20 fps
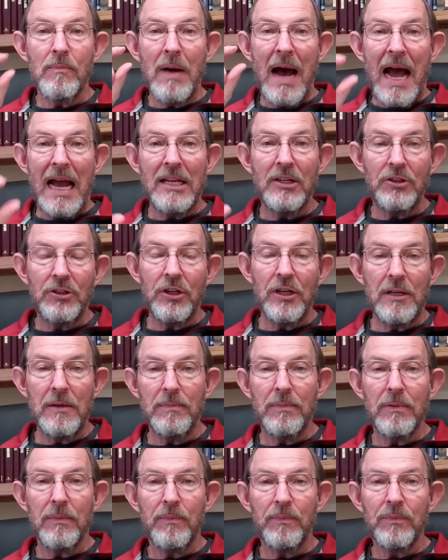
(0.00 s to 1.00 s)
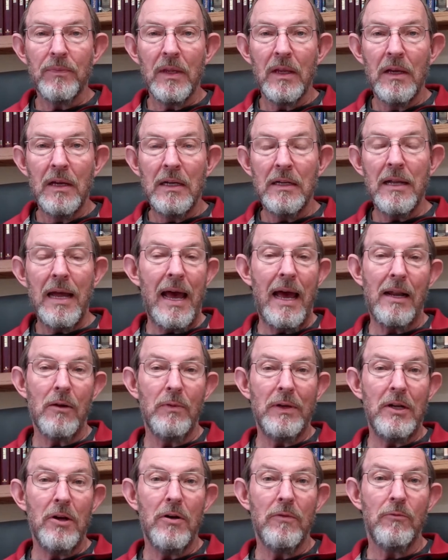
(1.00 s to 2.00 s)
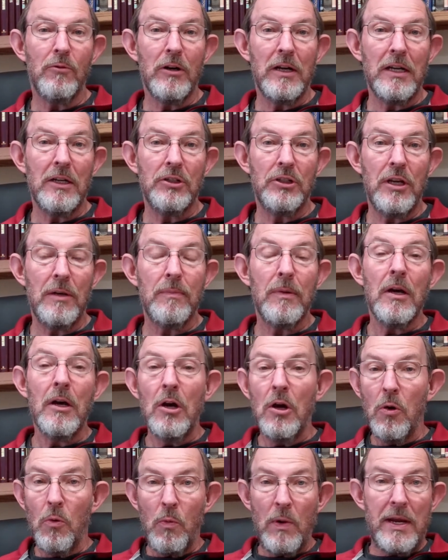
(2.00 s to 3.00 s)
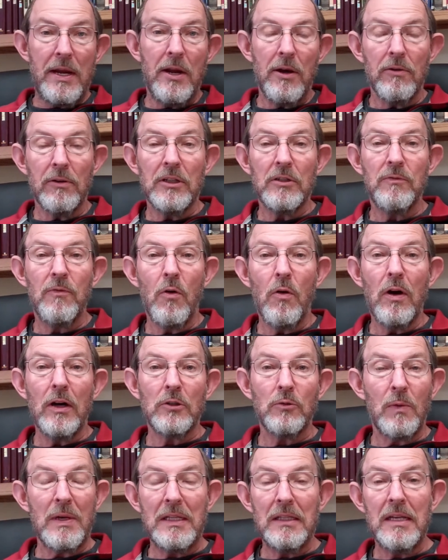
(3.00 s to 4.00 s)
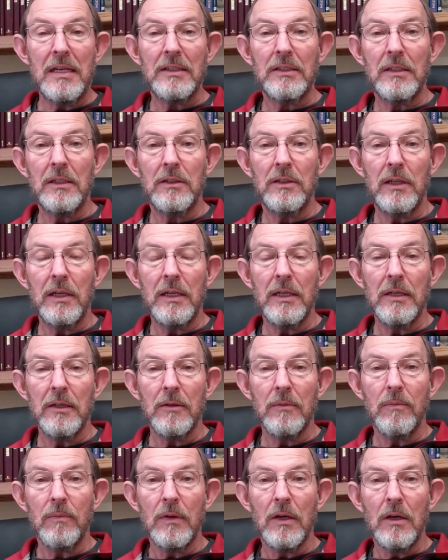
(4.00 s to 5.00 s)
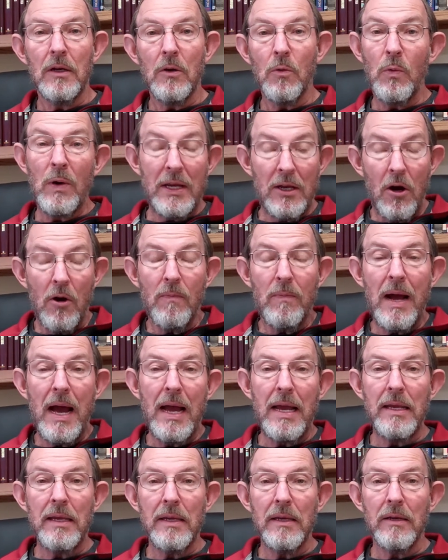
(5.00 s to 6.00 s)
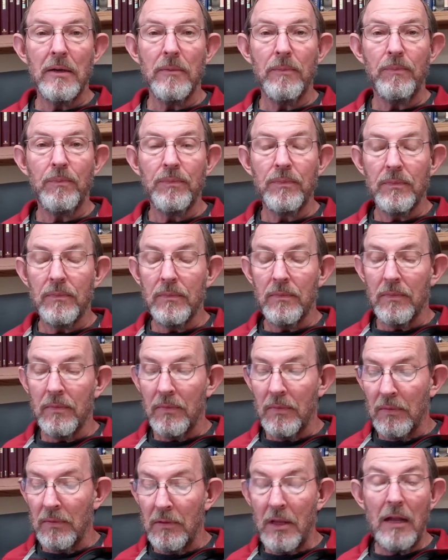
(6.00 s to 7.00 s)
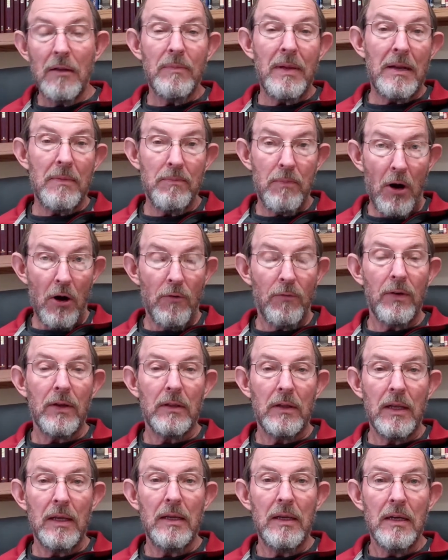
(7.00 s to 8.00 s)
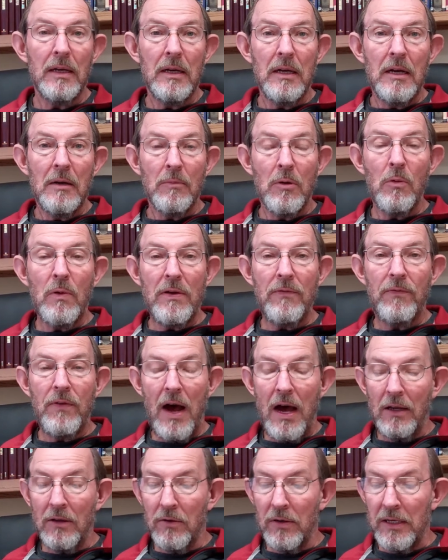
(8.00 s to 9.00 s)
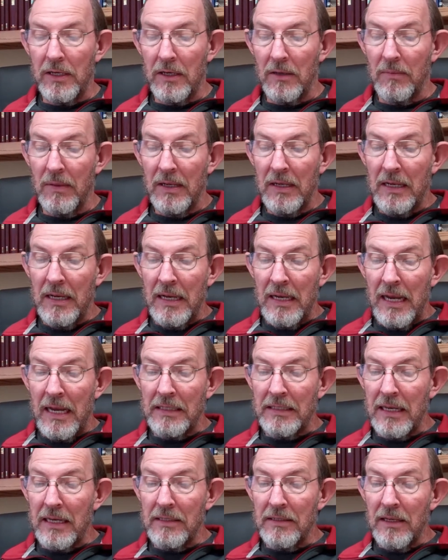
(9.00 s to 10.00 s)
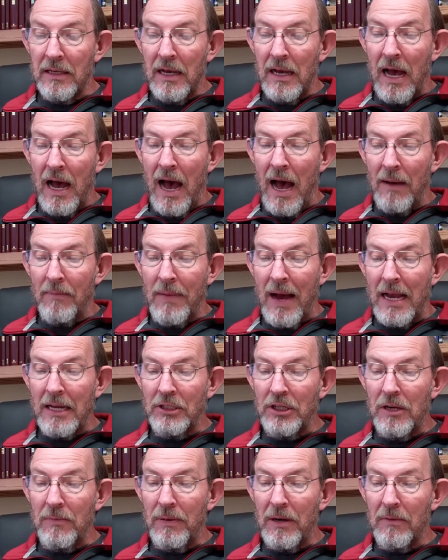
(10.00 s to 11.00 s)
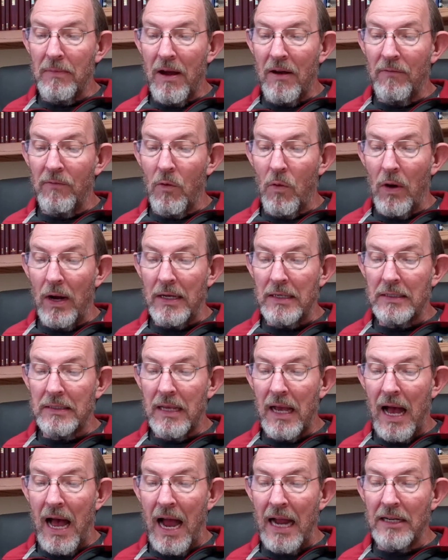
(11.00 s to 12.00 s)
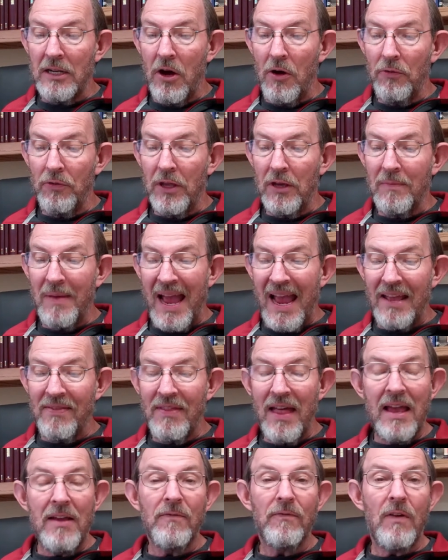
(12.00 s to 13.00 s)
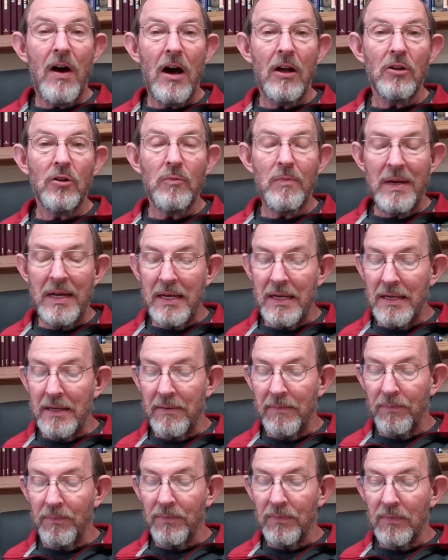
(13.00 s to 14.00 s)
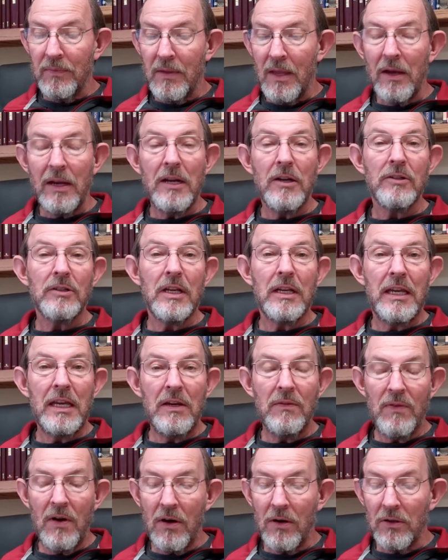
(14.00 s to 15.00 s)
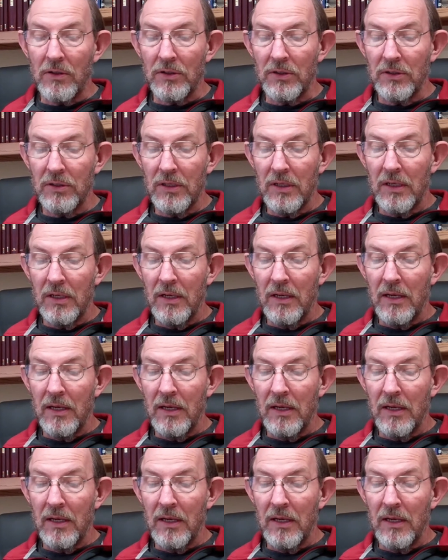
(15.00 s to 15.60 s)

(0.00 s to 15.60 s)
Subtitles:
my sheep. Now, how do we know if we're his sheep? We hear his voice. We listen to him. We obey him. Doesn't mean perfectly, but we follow him. He says, my sheep hear my voice. I know them, and they follow me. Now, here's a key verse.